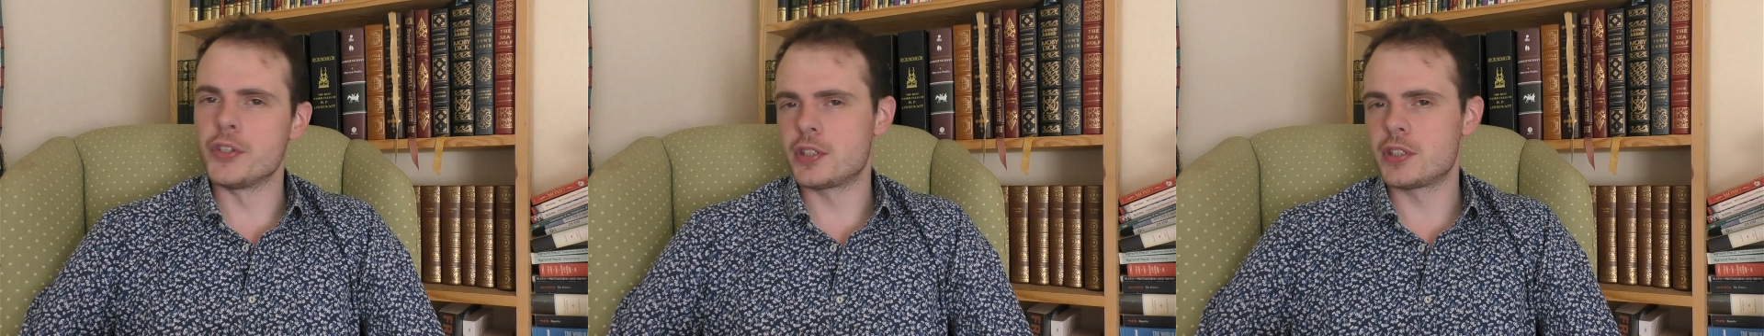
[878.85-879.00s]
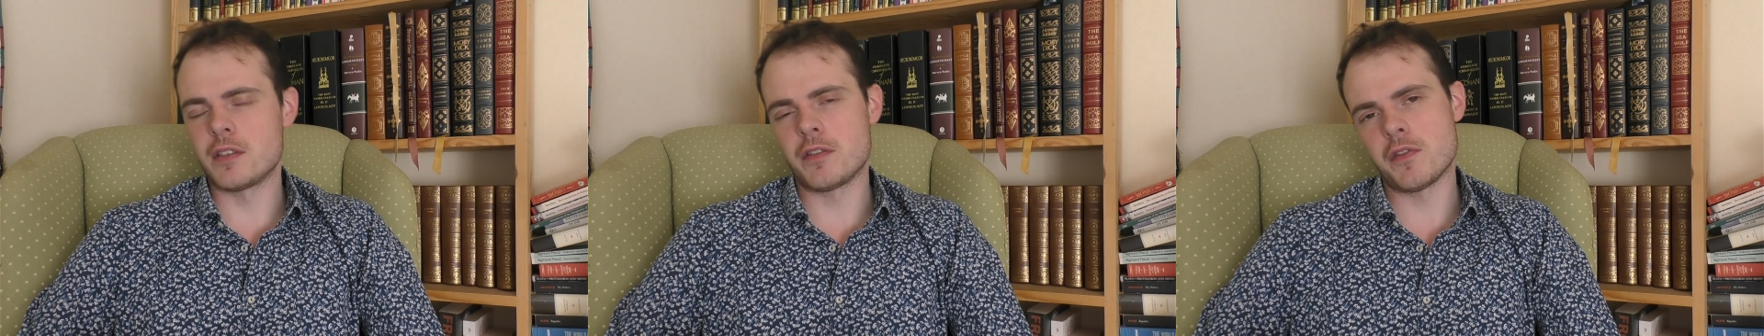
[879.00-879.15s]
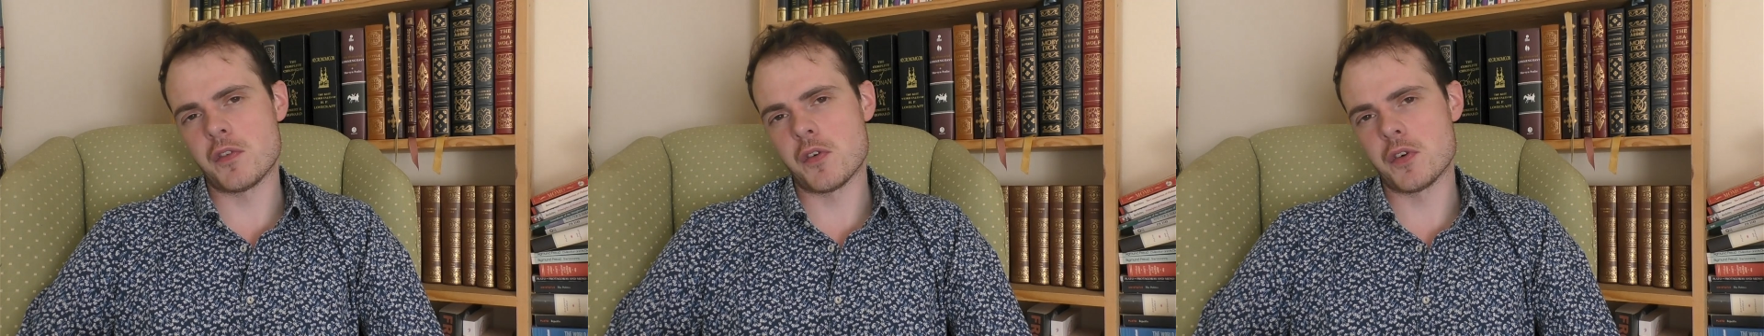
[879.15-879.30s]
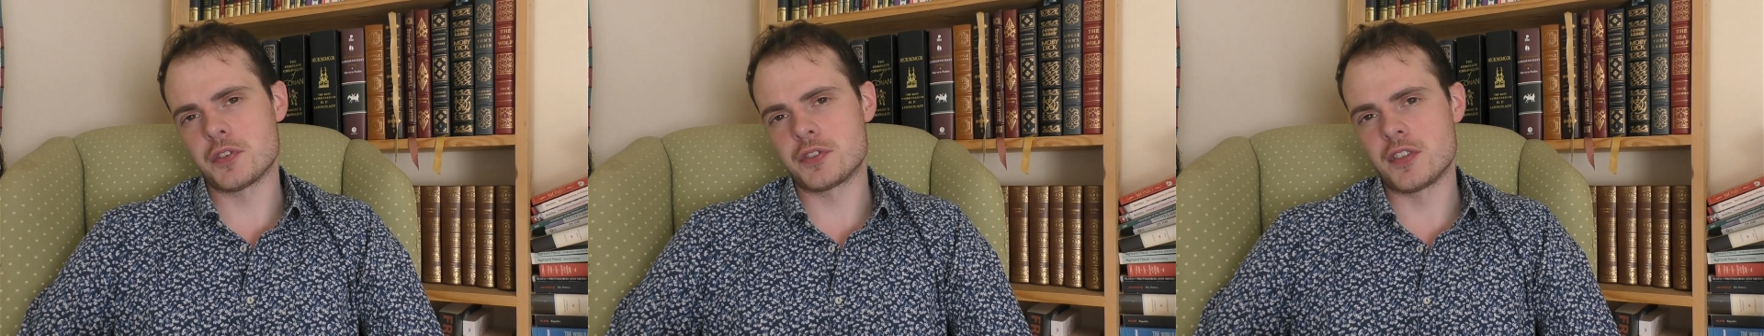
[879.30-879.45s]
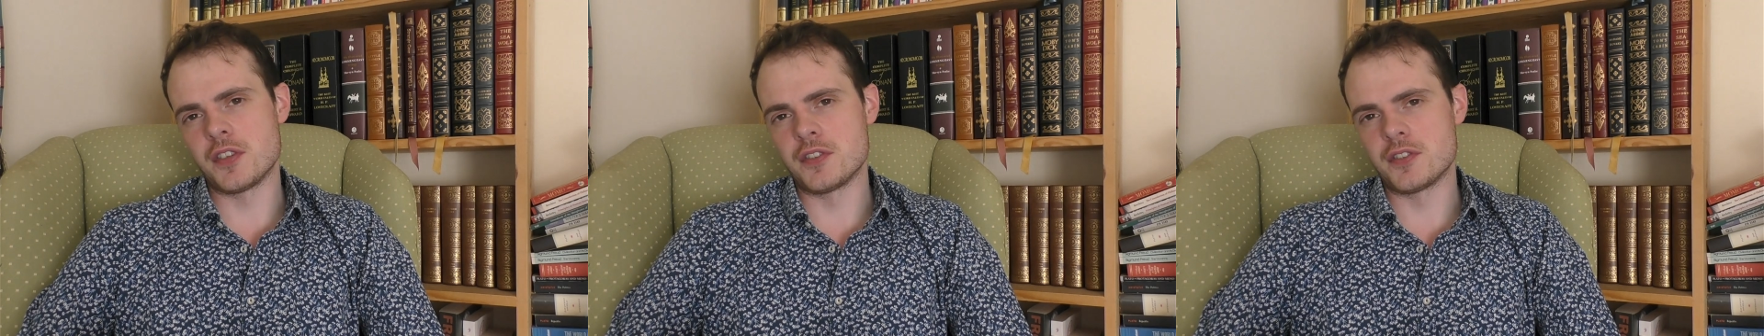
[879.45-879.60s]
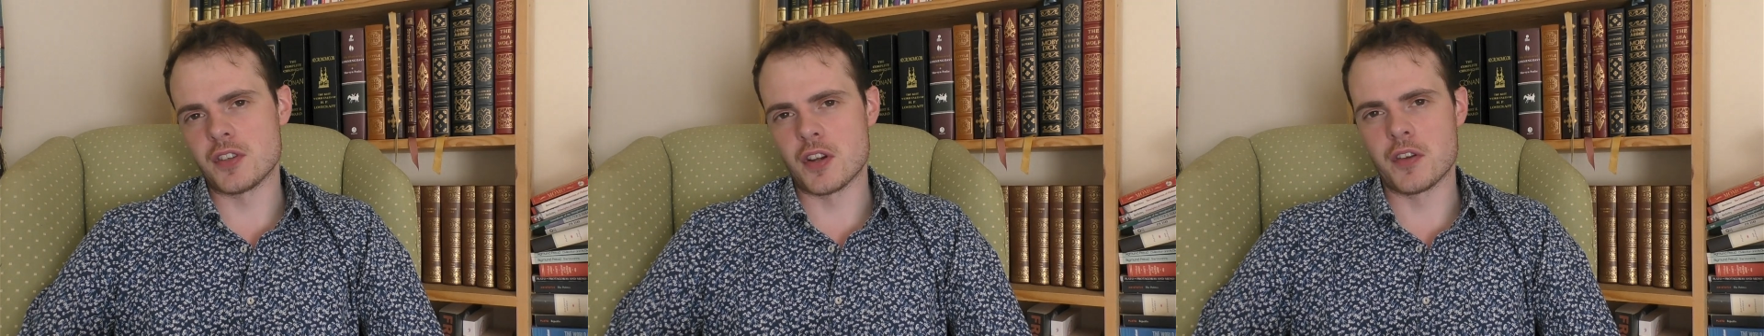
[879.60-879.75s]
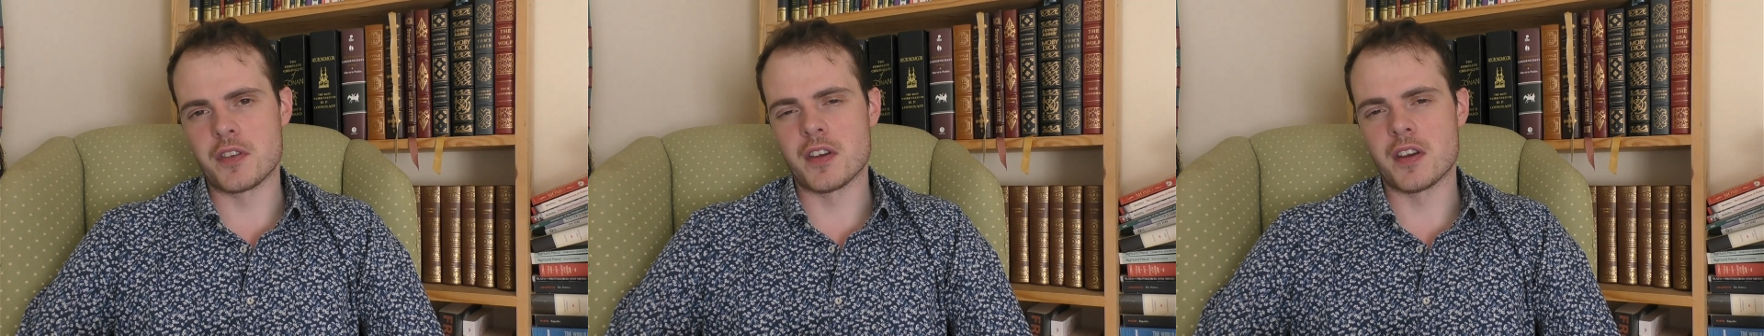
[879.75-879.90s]
of Forster's
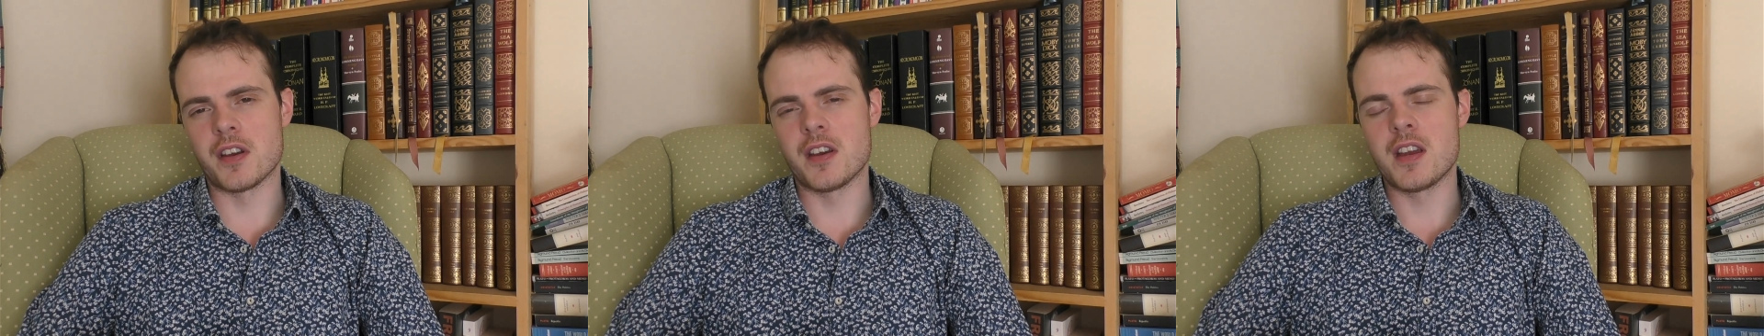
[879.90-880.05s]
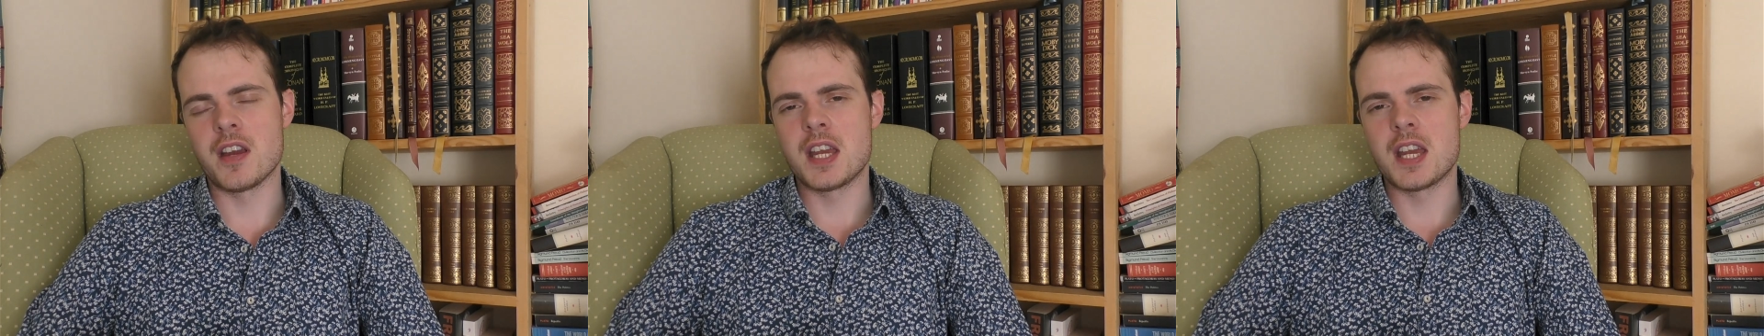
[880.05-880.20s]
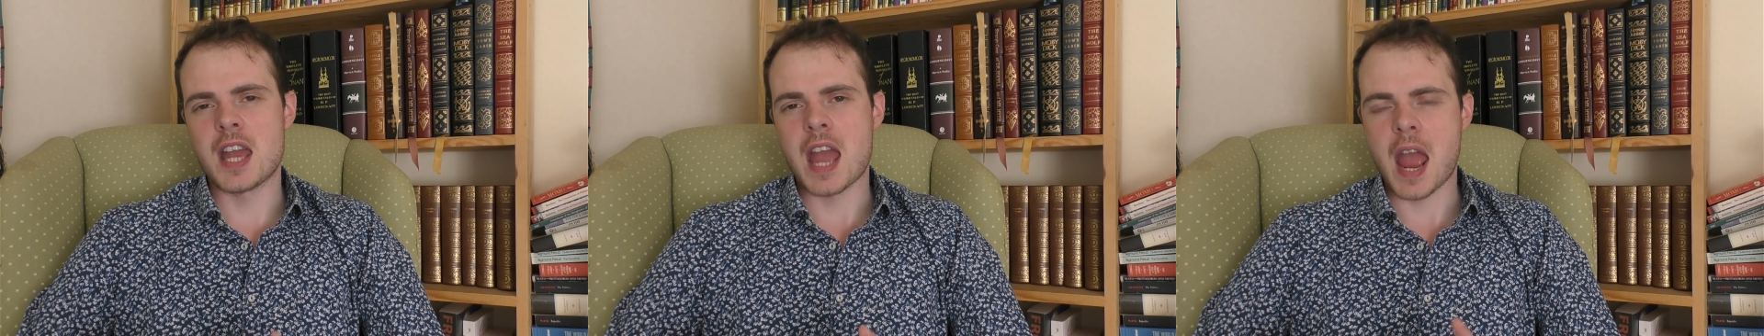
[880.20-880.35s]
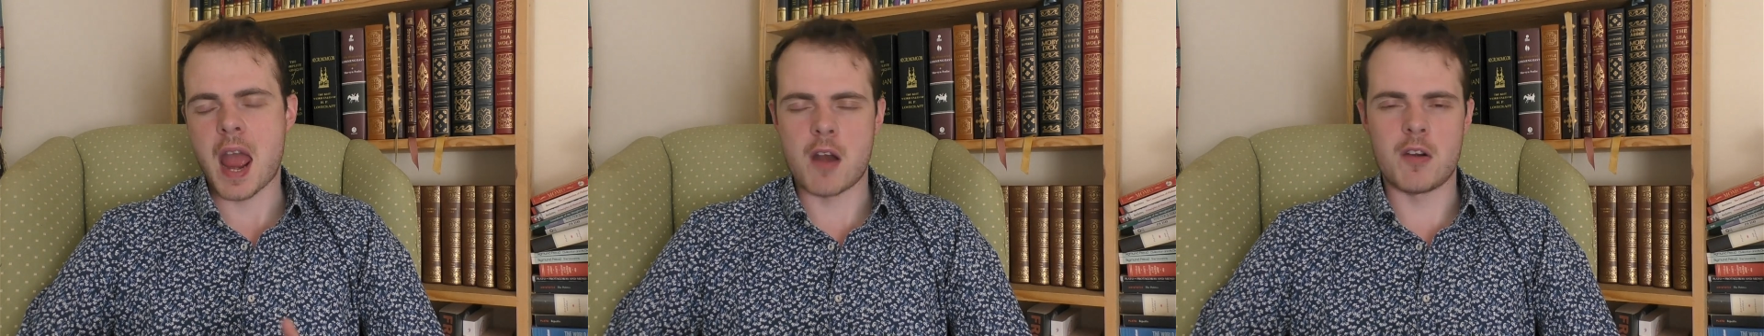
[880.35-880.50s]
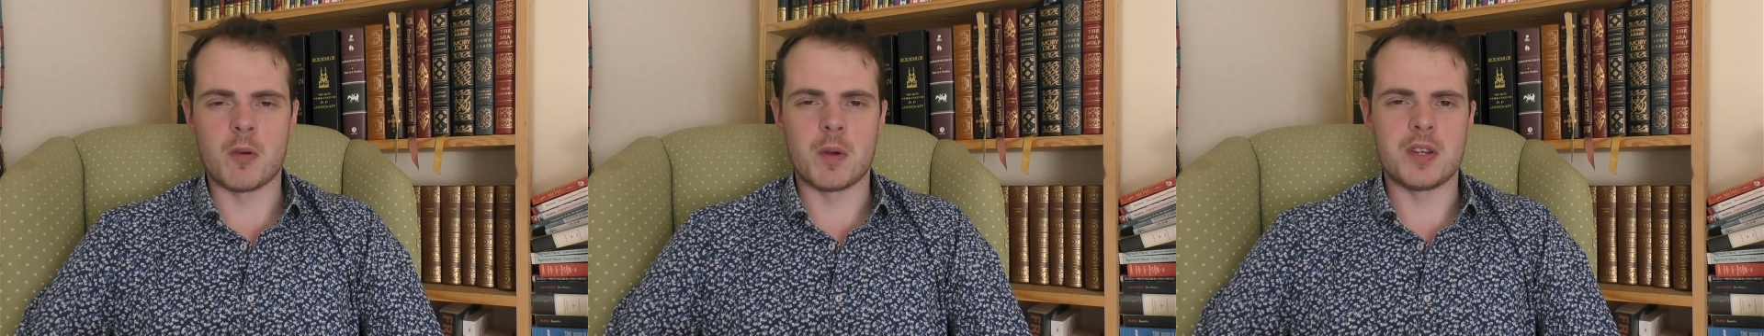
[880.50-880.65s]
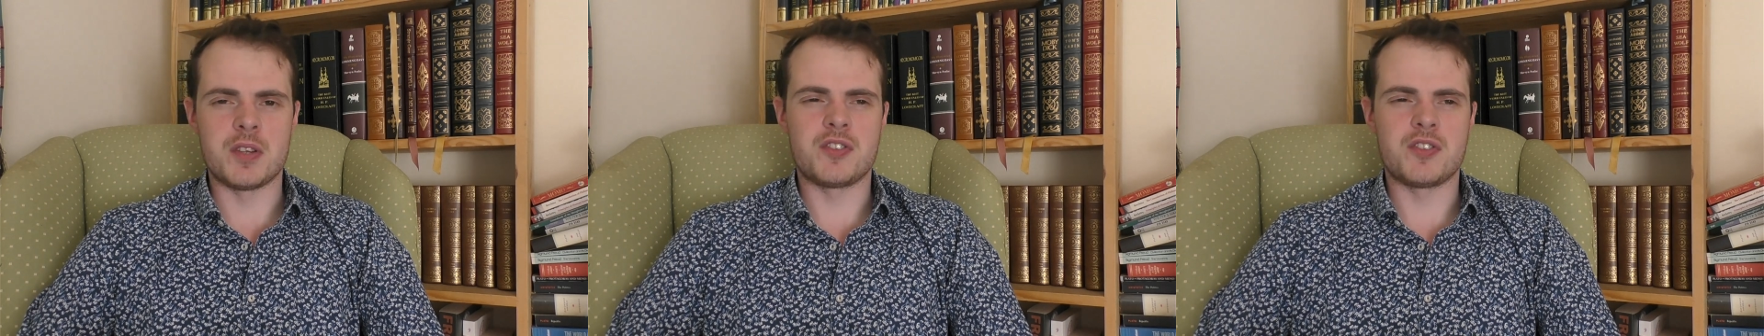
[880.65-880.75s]
other heroines.